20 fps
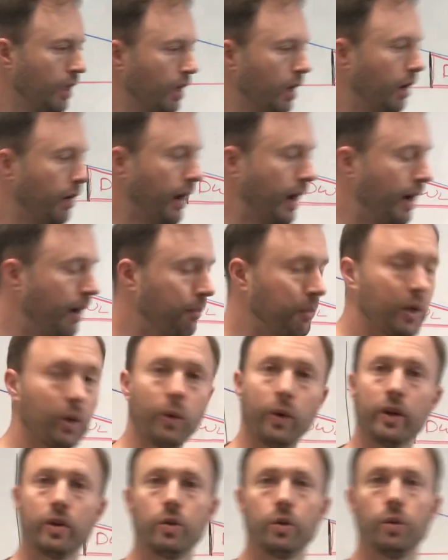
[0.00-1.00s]
All right, I'm going
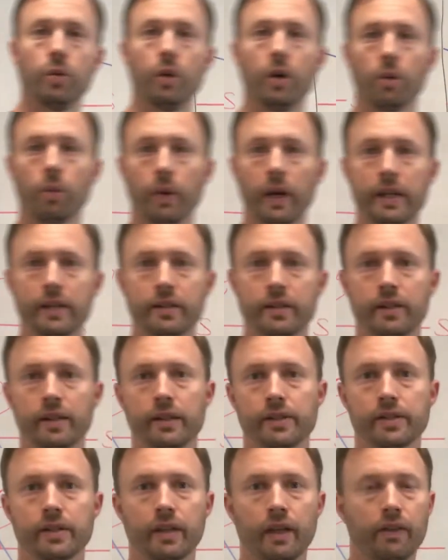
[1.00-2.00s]
to erase
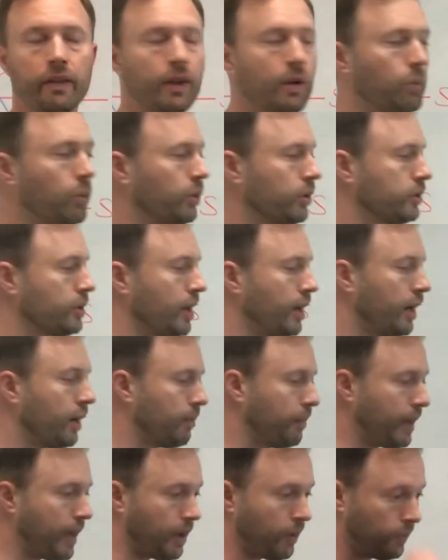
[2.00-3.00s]
this and then we'll talk
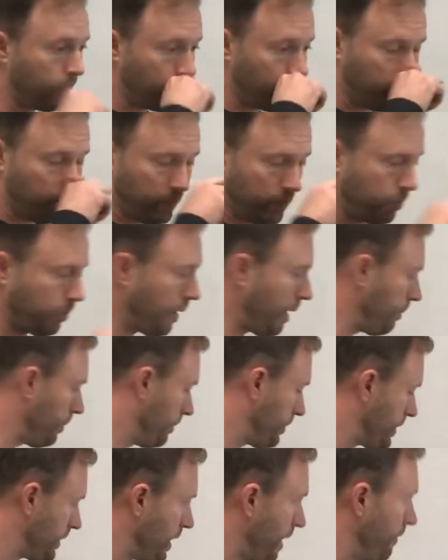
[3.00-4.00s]
about problem
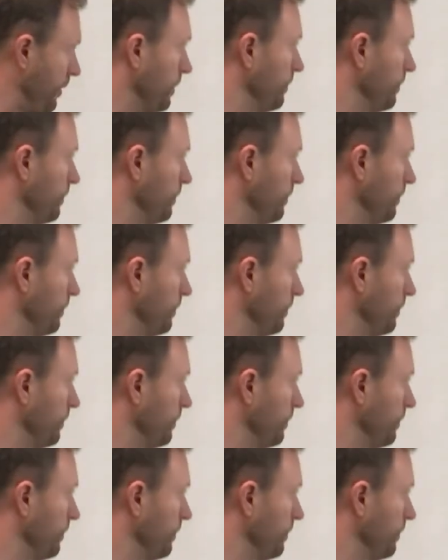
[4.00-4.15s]
7.